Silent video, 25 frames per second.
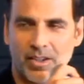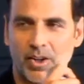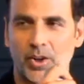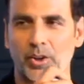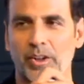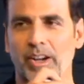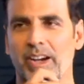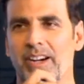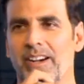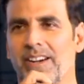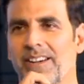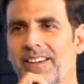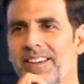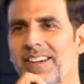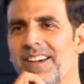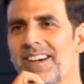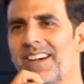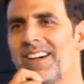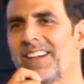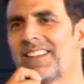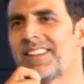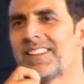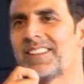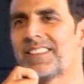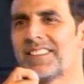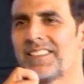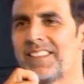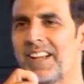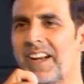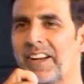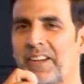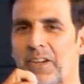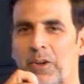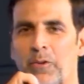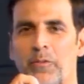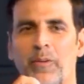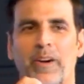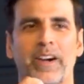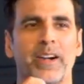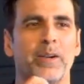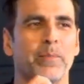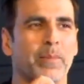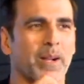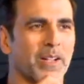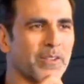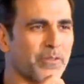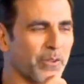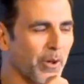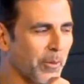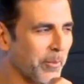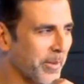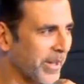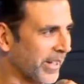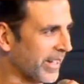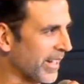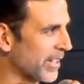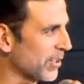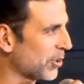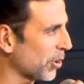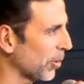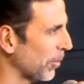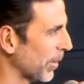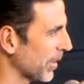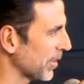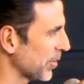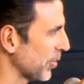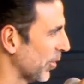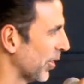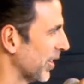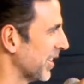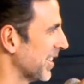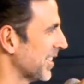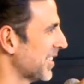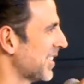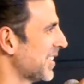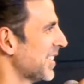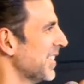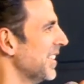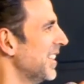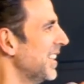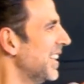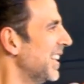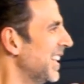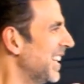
Okay, thank you very much for making so much noise.